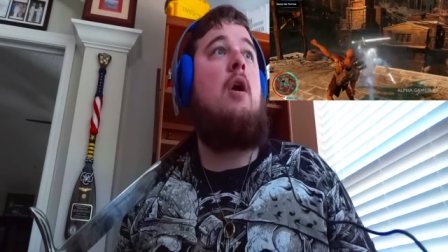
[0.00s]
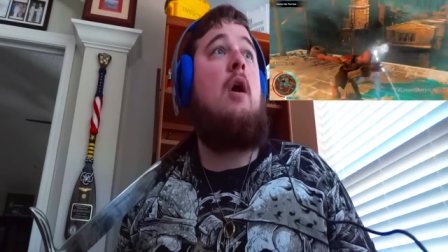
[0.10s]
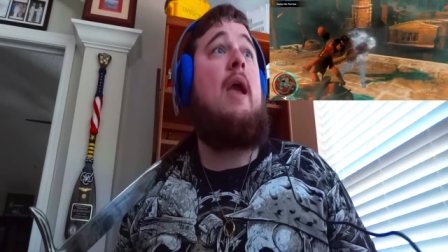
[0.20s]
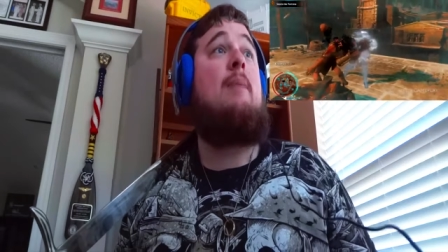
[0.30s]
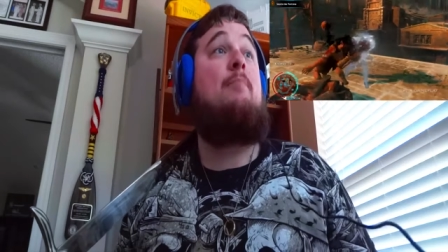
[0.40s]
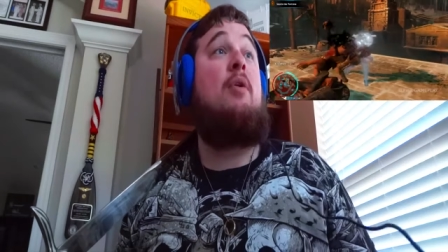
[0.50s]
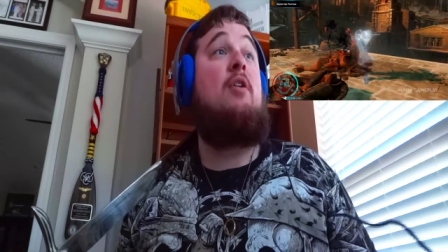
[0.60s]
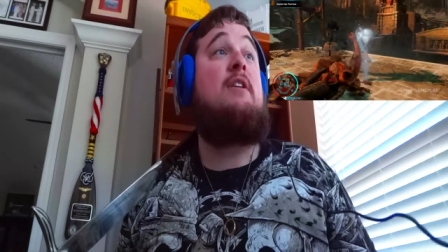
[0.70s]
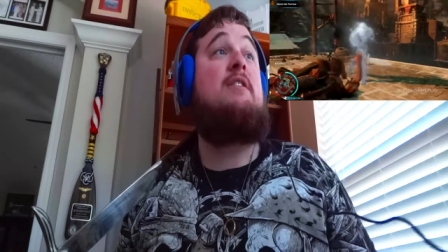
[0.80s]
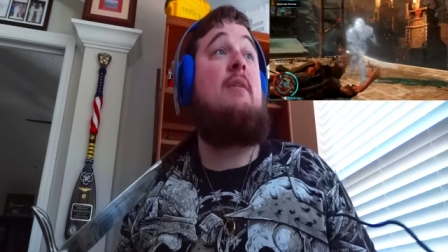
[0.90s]
And
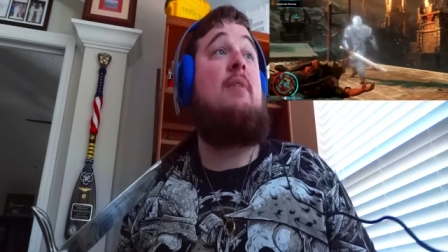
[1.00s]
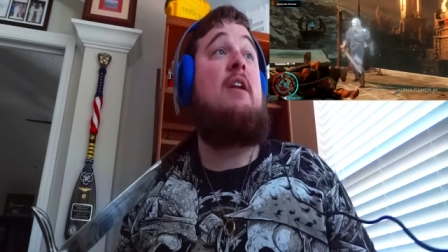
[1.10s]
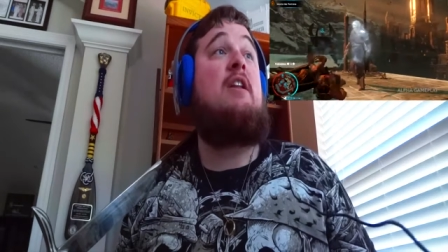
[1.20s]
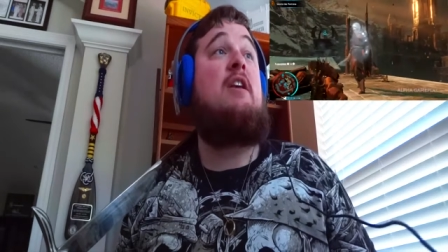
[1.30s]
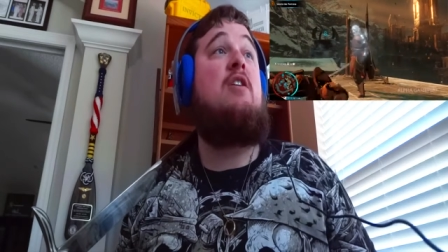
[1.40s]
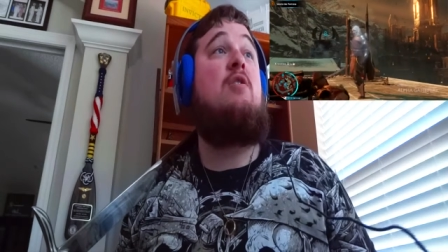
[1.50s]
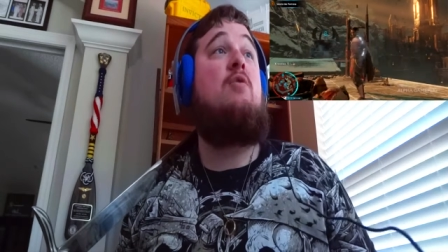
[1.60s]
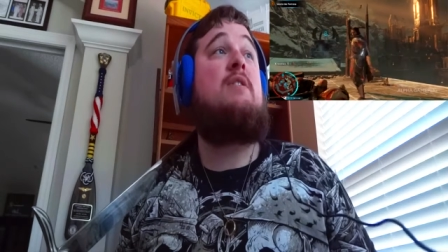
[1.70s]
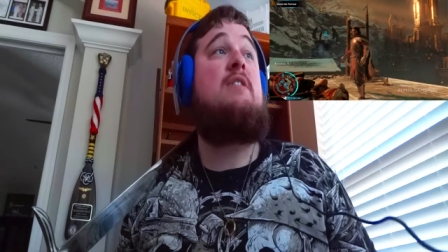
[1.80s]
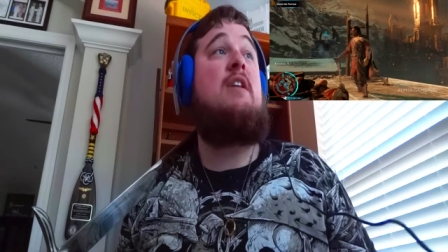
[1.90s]
pulling somebody to
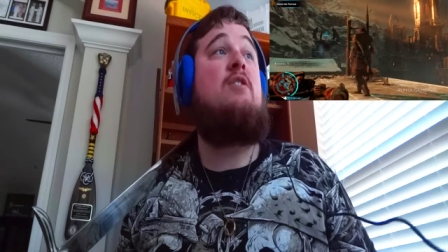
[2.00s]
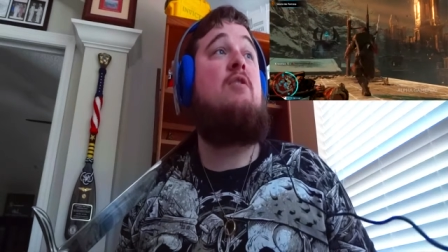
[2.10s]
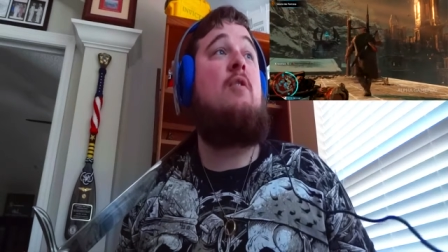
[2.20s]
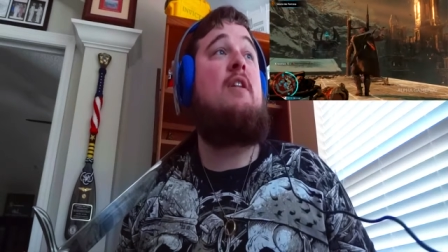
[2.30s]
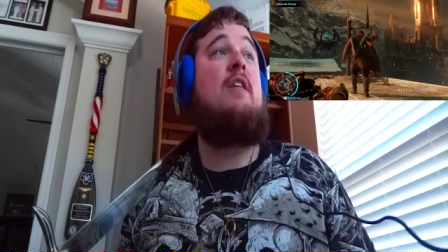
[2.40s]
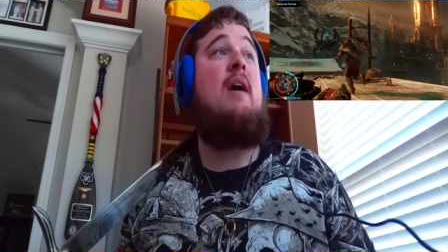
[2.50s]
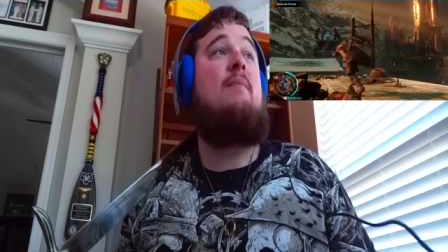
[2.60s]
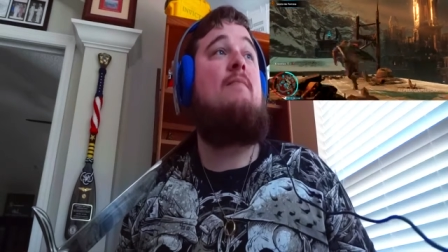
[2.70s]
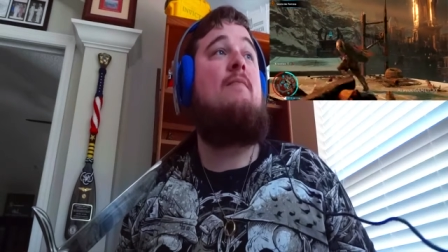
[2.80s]
you instead of you going to them.